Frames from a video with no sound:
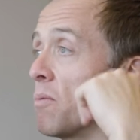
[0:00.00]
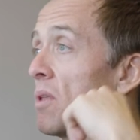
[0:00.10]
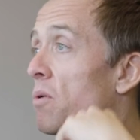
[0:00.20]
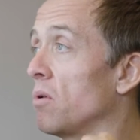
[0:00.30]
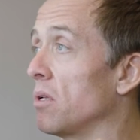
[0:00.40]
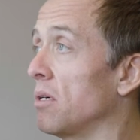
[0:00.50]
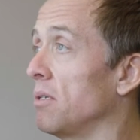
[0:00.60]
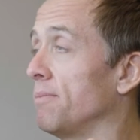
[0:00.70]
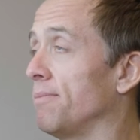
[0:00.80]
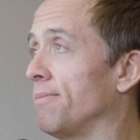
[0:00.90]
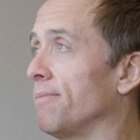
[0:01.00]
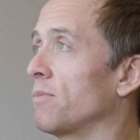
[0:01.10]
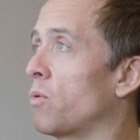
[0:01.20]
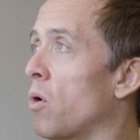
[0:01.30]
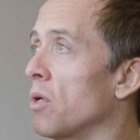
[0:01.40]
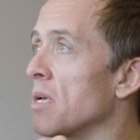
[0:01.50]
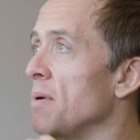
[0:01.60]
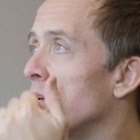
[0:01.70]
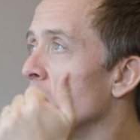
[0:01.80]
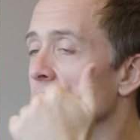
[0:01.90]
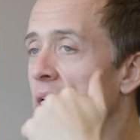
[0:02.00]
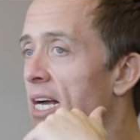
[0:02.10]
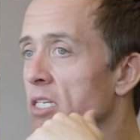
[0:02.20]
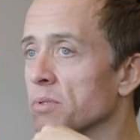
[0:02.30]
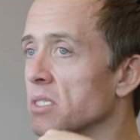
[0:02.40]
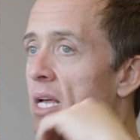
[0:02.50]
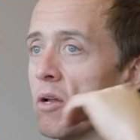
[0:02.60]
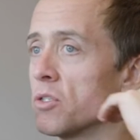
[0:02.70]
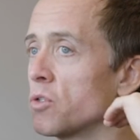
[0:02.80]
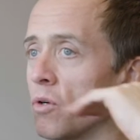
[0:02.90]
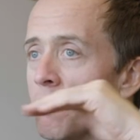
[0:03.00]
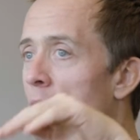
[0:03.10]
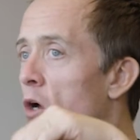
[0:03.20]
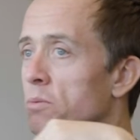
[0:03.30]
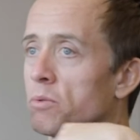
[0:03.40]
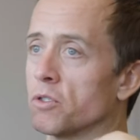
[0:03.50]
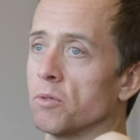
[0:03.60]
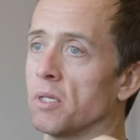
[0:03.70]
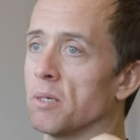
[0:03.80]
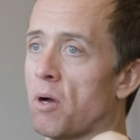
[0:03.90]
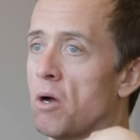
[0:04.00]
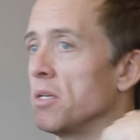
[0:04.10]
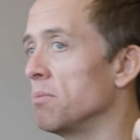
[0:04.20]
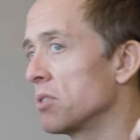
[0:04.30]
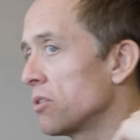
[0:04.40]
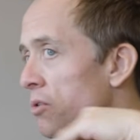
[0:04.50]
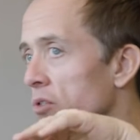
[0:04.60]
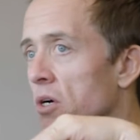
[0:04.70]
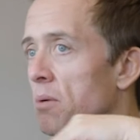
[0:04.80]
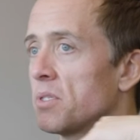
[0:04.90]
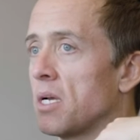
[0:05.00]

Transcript: that with all the quality, I mean, Kirsten Casper stood on multiple Super League podiums 2 times.